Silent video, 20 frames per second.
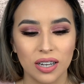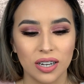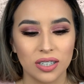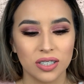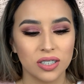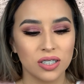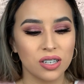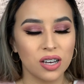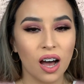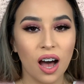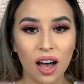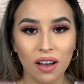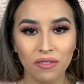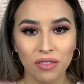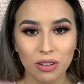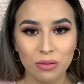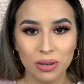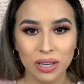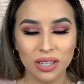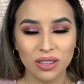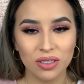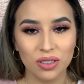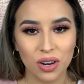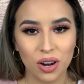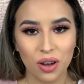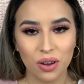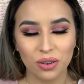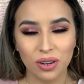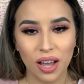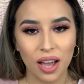There's coffee being
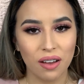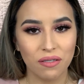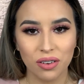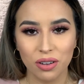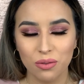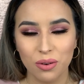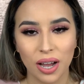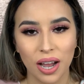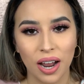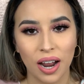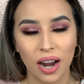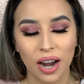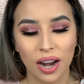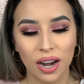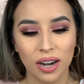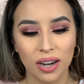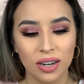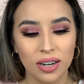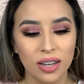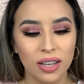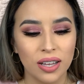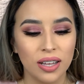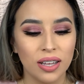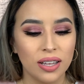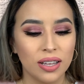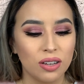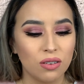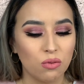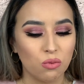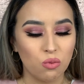thrown everywhere
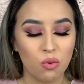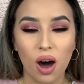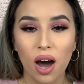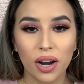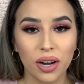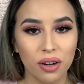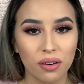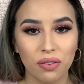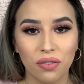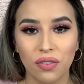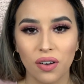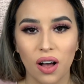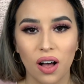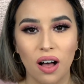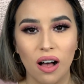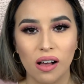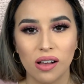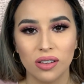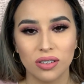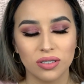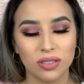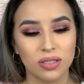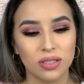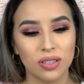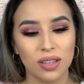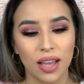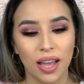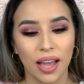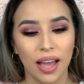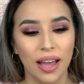
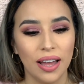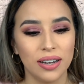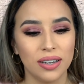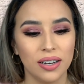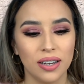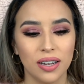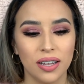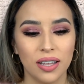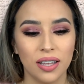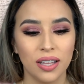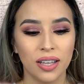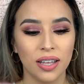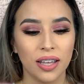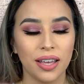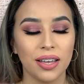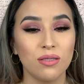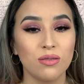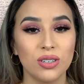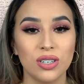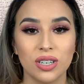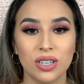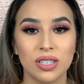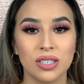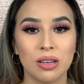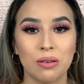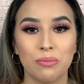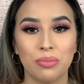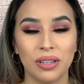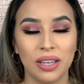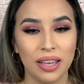waterfalls and it was
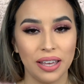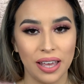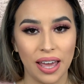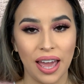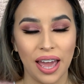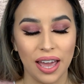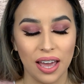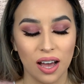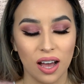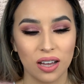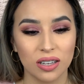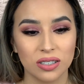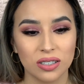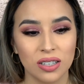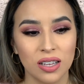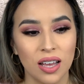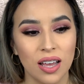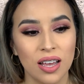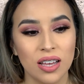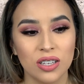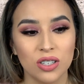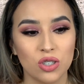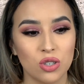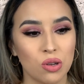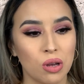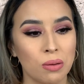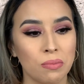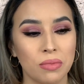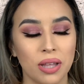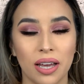just complete chaos.
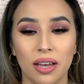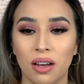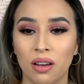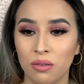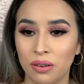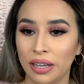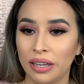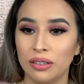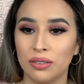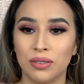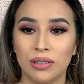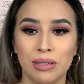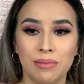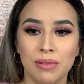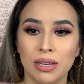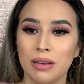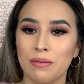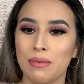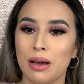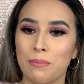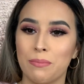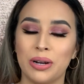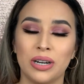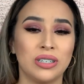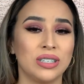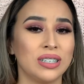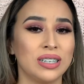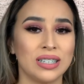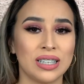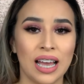So I'm like, oh hell no, let me get my
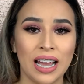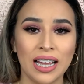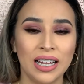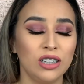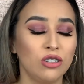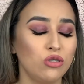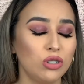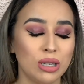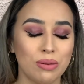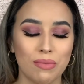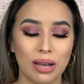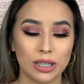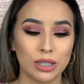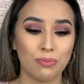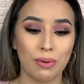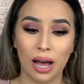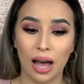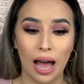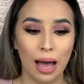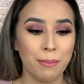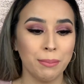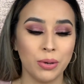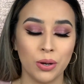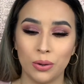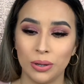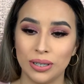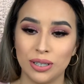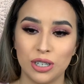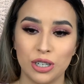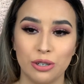purse because I ain't losing my spot. I'm
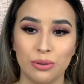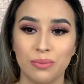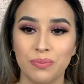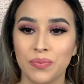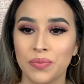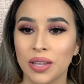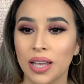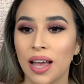going to.